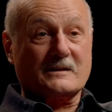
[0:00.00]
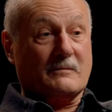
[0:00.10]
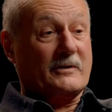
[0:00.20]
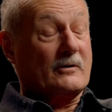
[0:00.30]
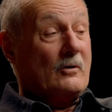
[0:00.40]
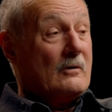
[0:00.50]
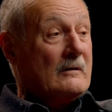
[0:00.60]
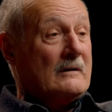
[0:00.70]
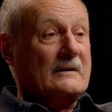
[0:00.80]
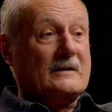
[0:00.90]
something.
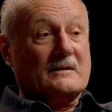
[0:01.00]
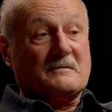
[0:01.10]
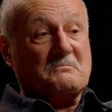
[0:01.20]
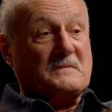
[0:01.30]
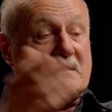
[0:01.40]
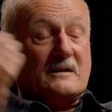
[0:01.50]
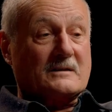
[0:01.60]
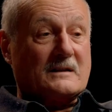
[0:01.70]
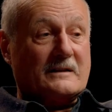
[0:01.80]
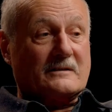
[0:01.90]
Or, you know,
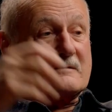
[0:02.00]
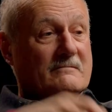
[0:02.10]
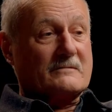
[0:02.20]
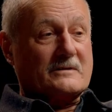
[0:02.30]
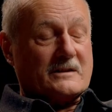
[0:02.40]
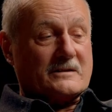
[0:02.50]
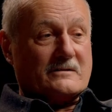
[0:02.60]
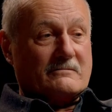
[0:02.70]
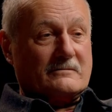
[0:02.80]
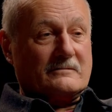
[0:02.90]
it's like
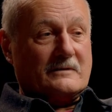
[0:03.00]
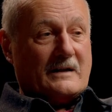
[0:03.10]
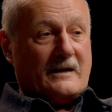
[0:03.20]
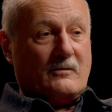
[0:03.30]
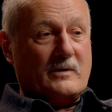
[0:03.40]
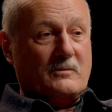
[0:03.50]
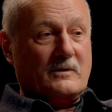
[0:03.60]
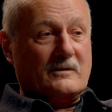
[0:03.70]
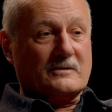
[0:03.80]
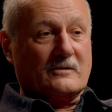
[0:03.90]
just now we
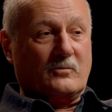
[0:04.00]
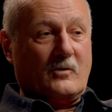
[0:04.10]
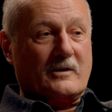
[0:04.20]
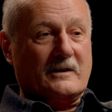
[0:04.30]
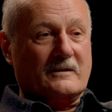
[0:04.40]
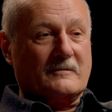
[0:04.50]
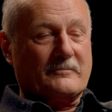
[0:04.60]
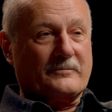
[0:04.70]
were sort of walking